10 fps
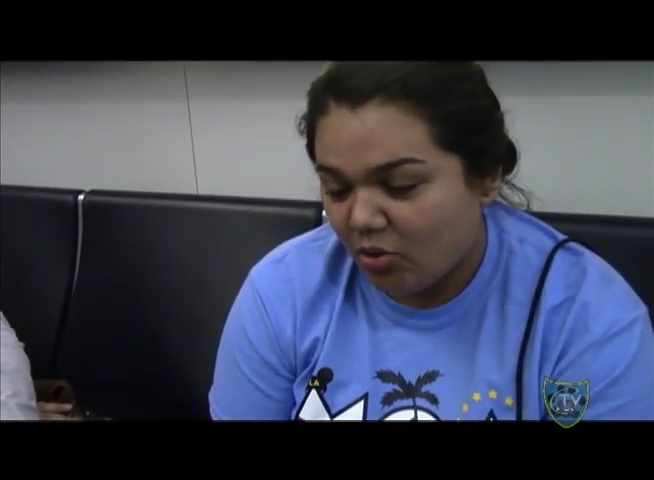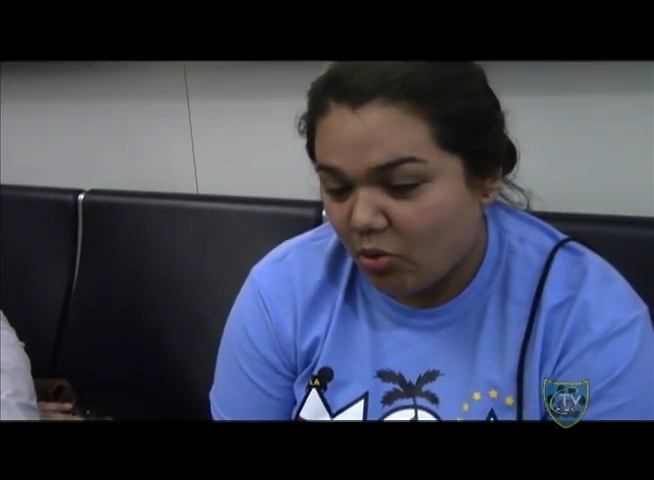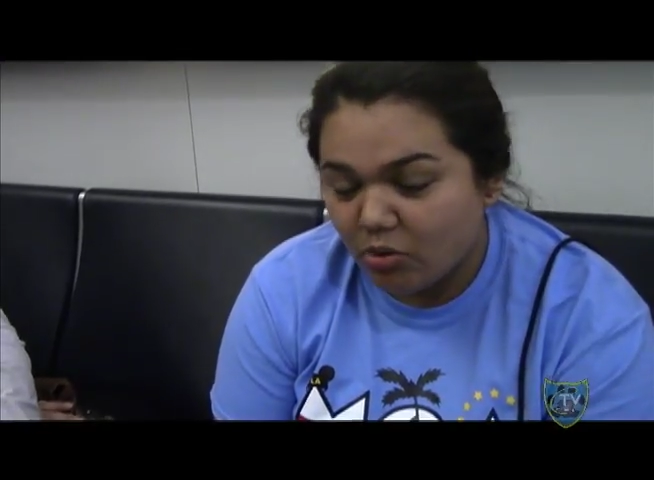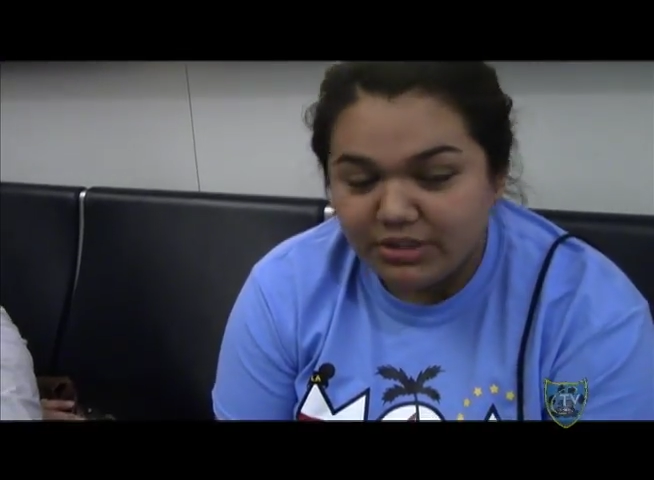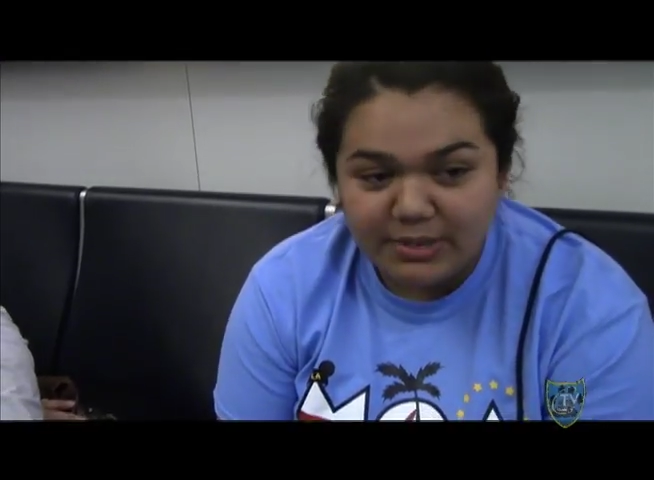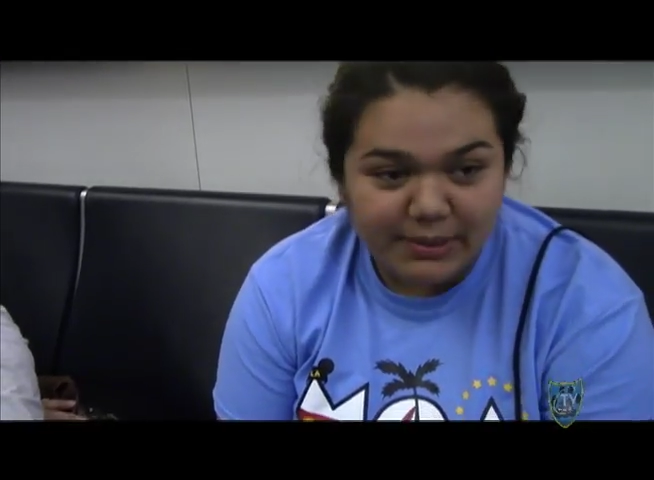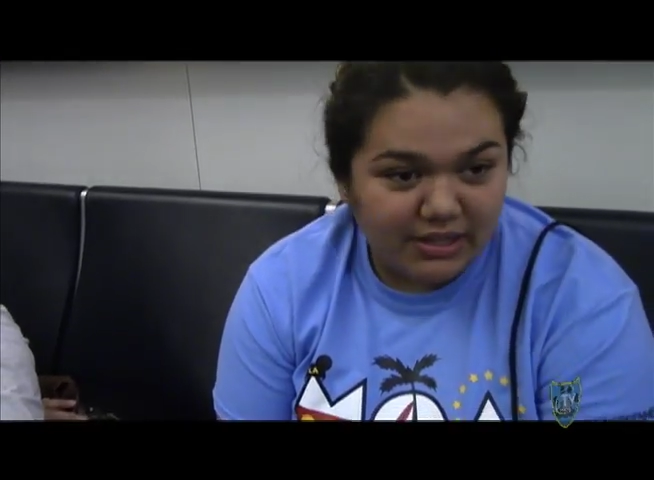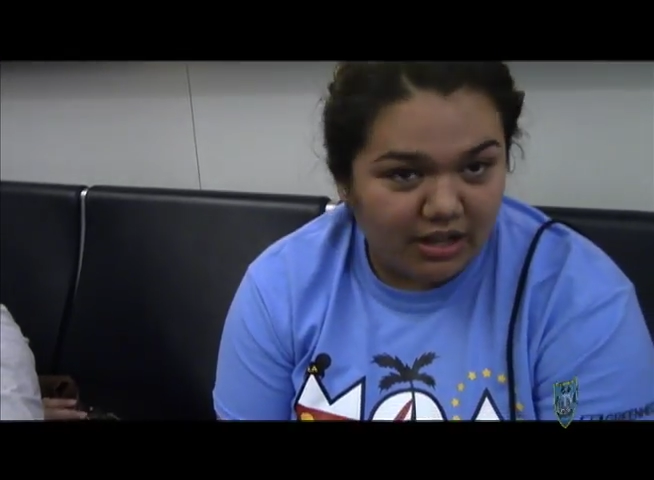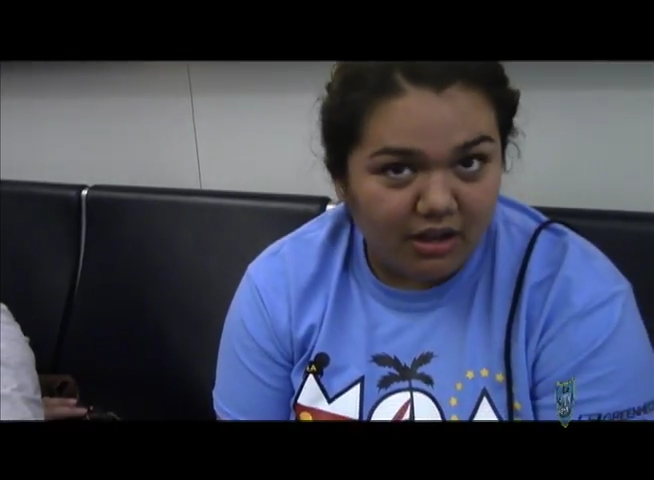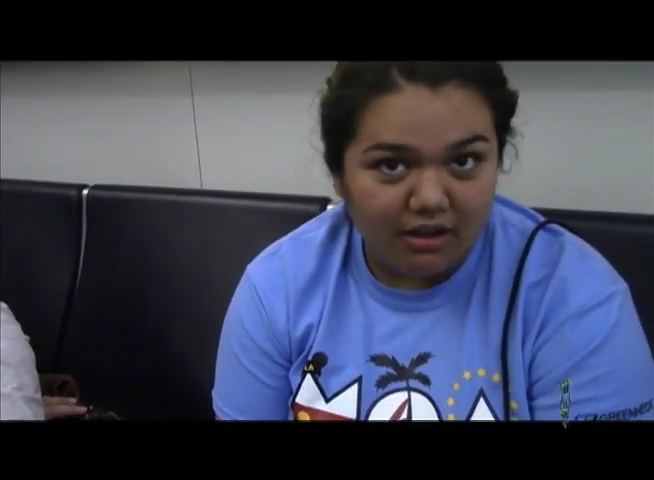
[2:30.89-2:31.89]
only
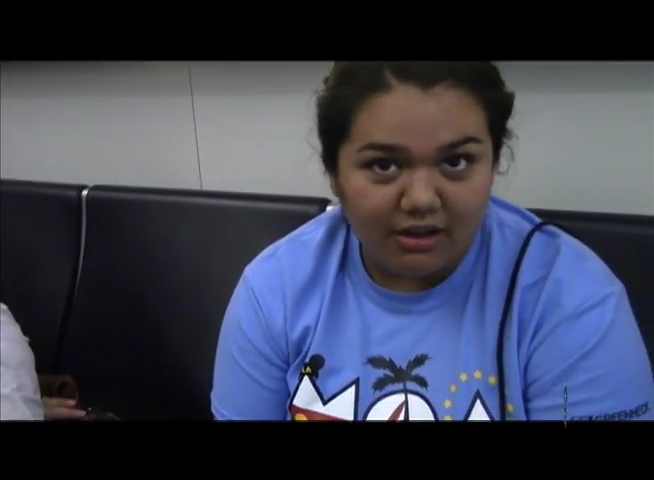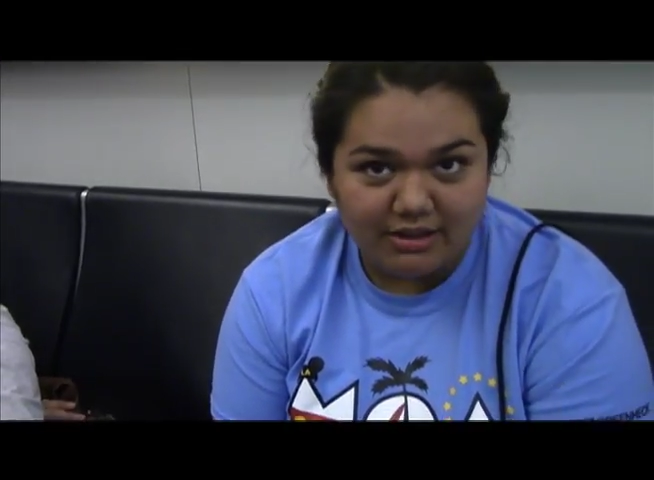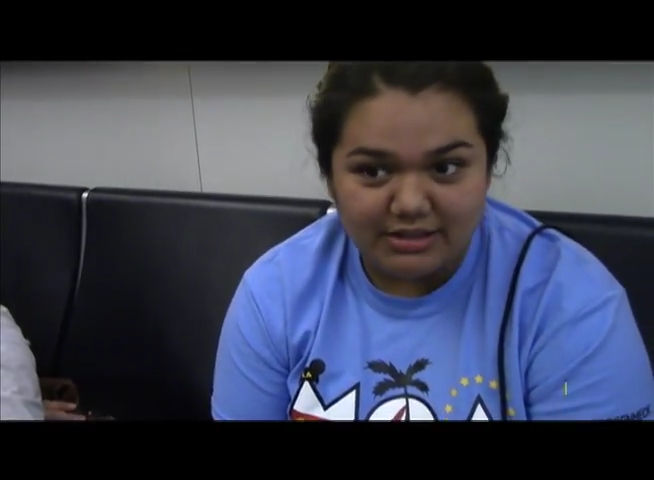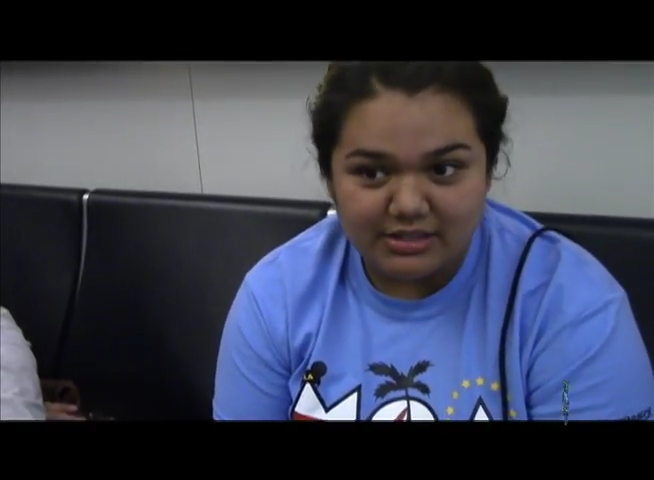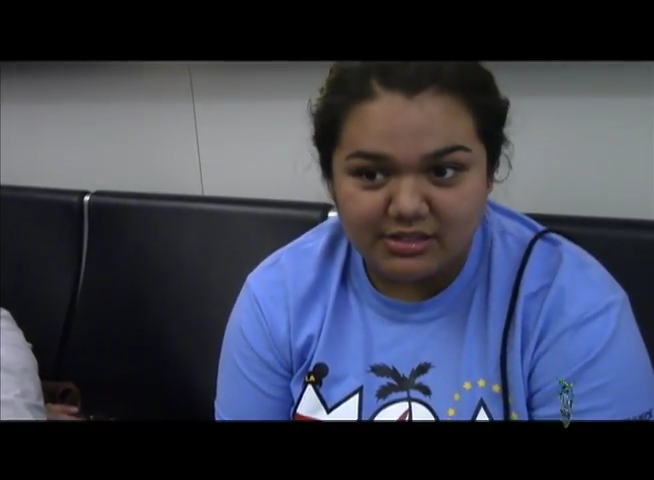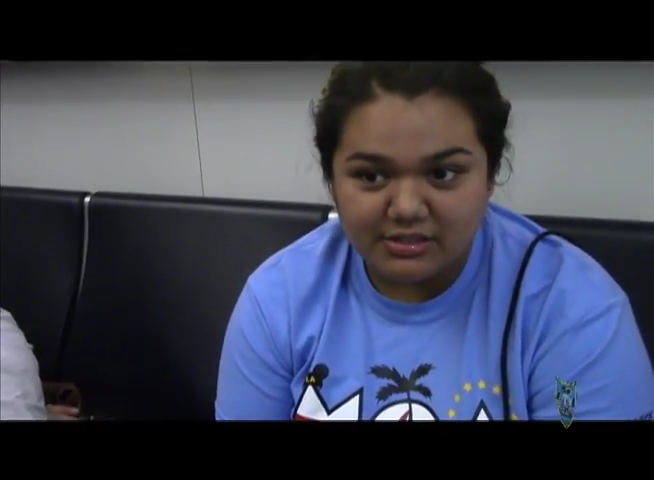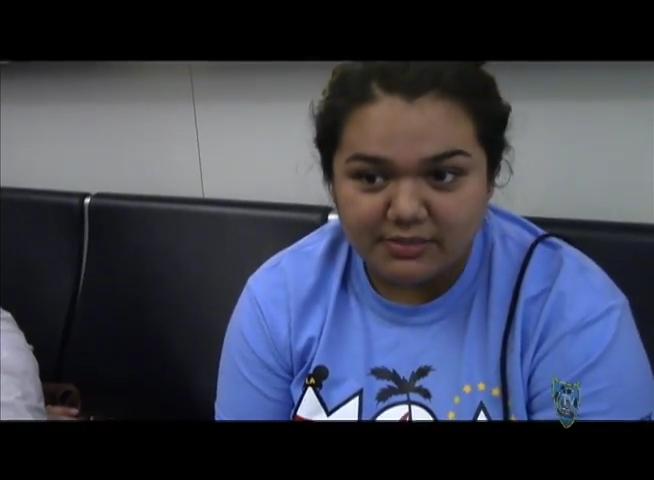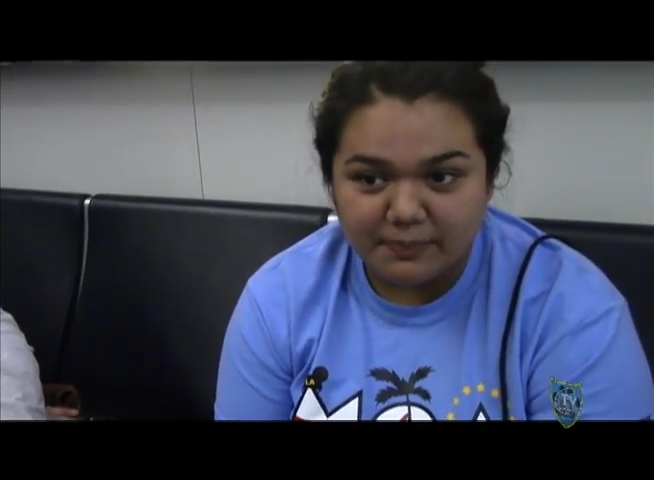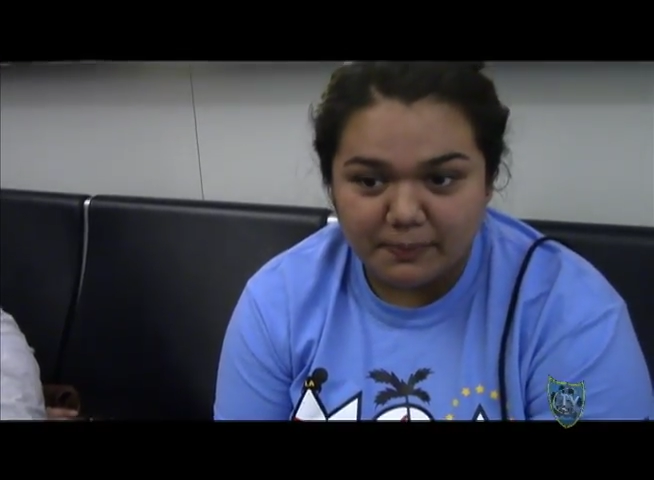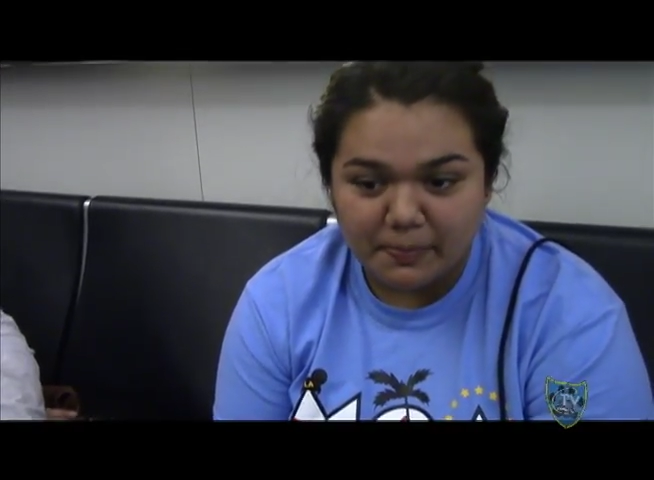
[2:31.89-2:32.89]
because
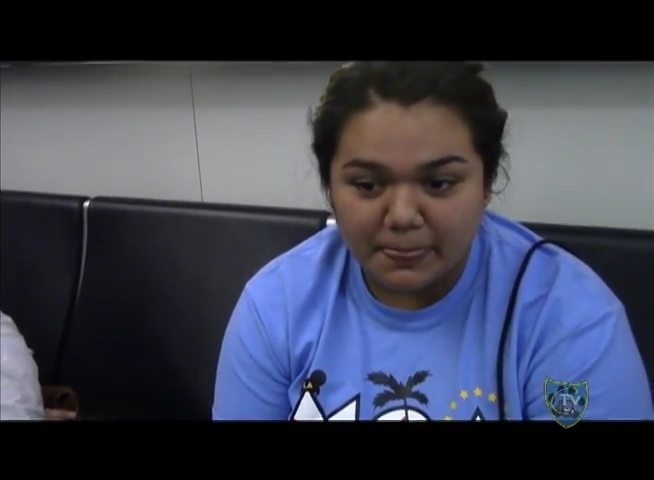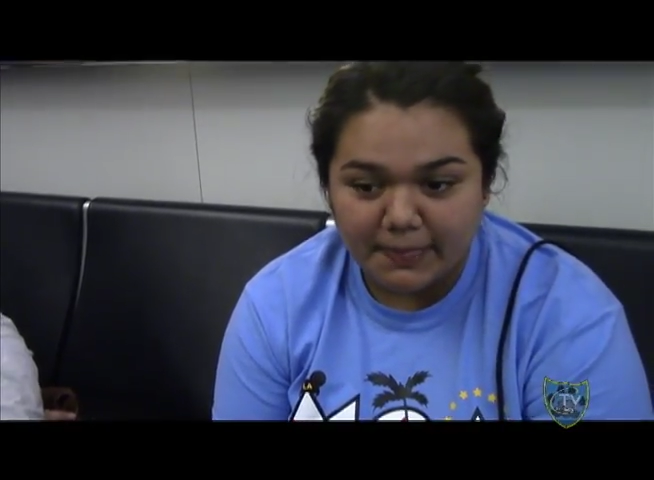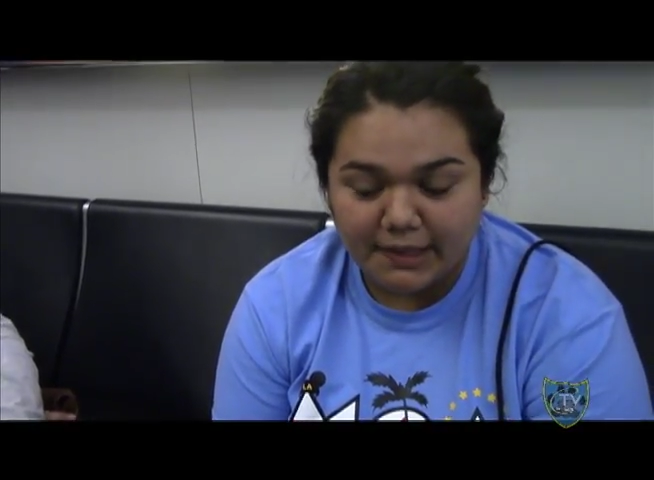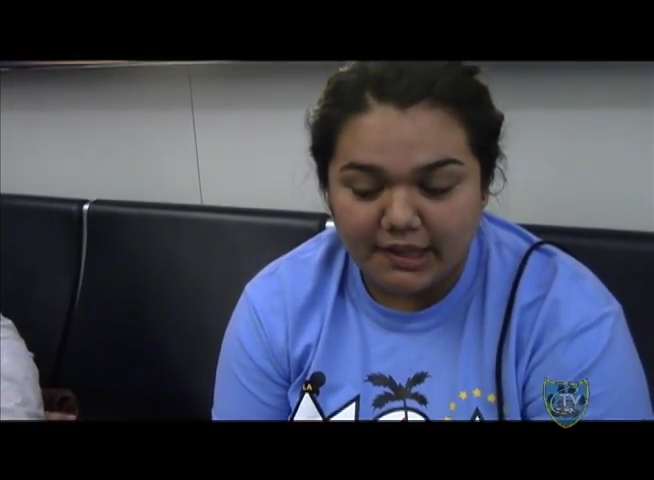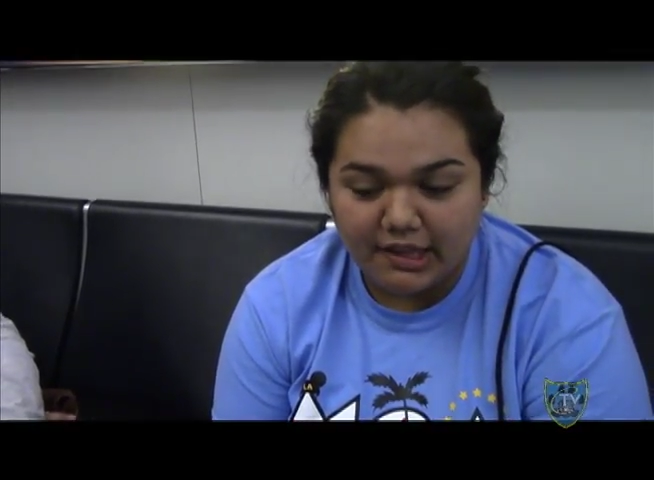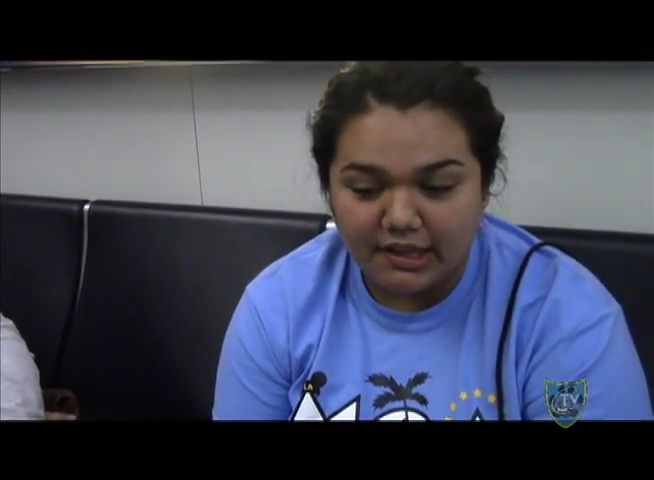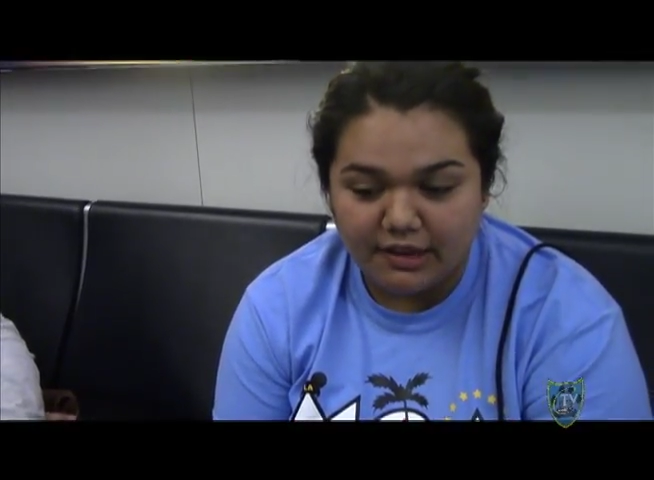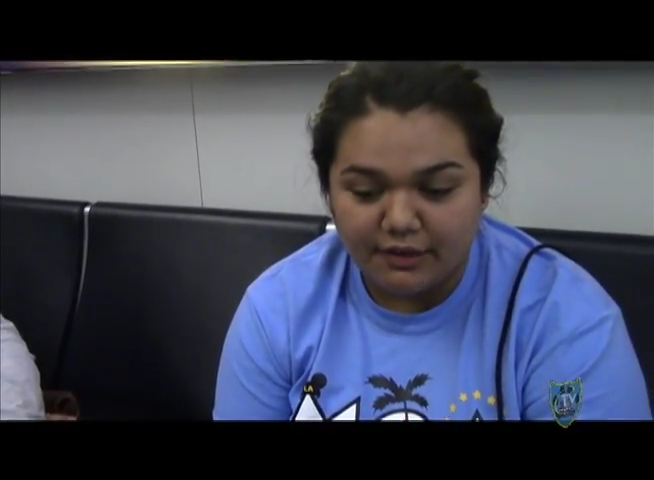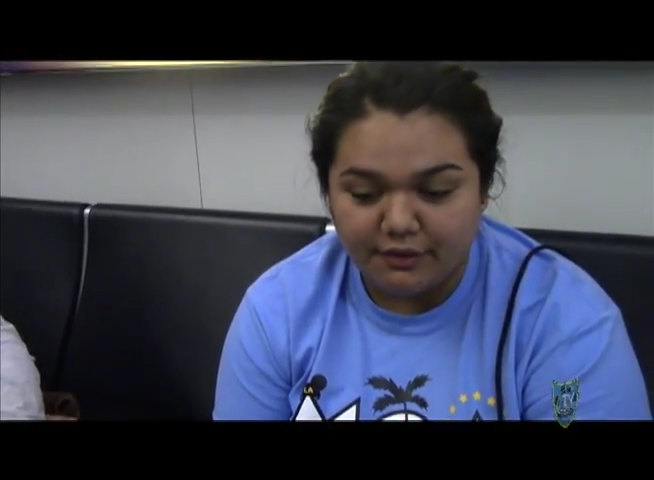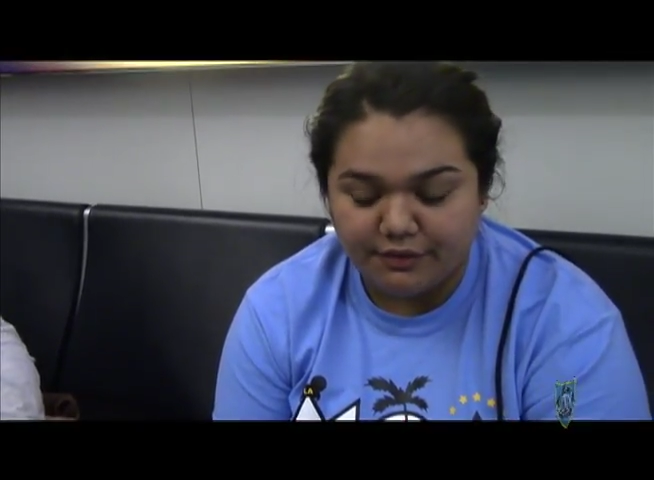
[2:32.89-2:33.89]

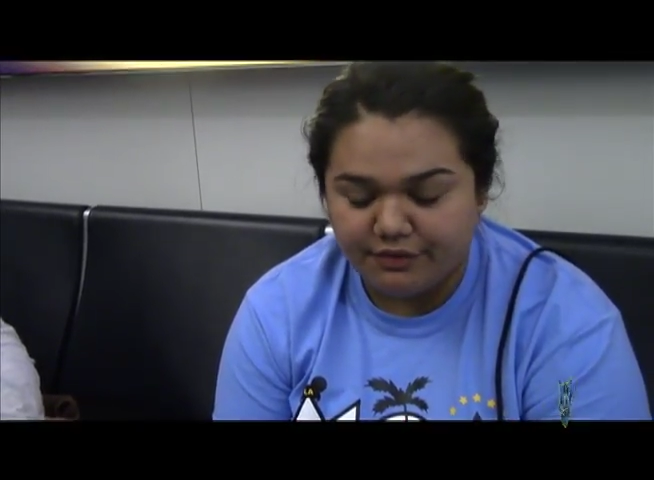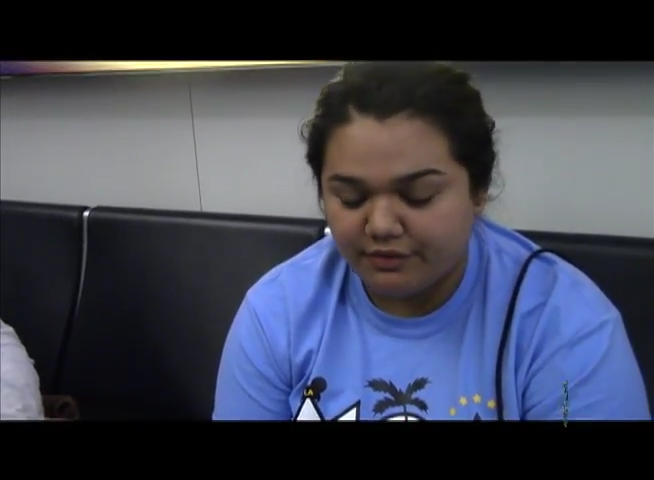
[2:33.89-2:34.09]
of